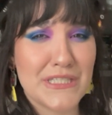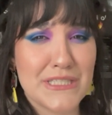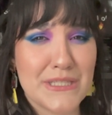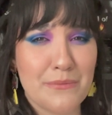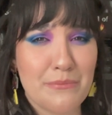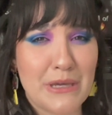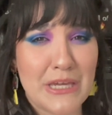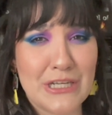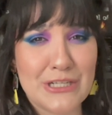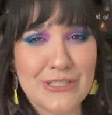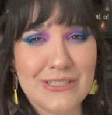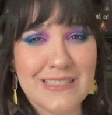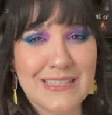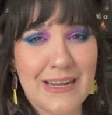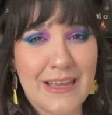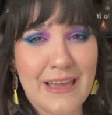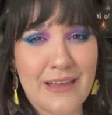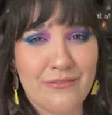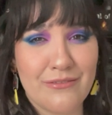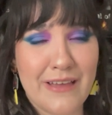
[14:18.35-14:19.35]
some pages that
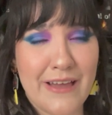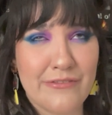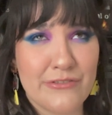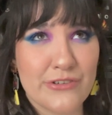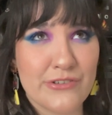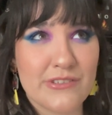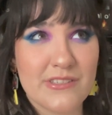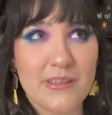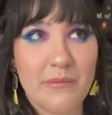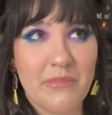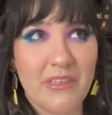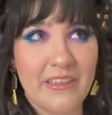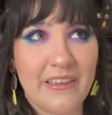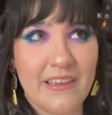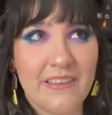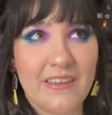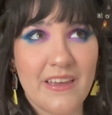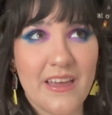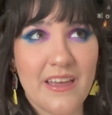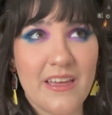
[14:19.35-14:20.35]
I have left or something
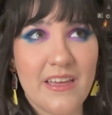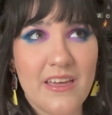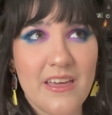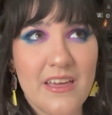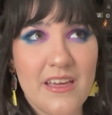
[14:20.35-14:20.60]
like that.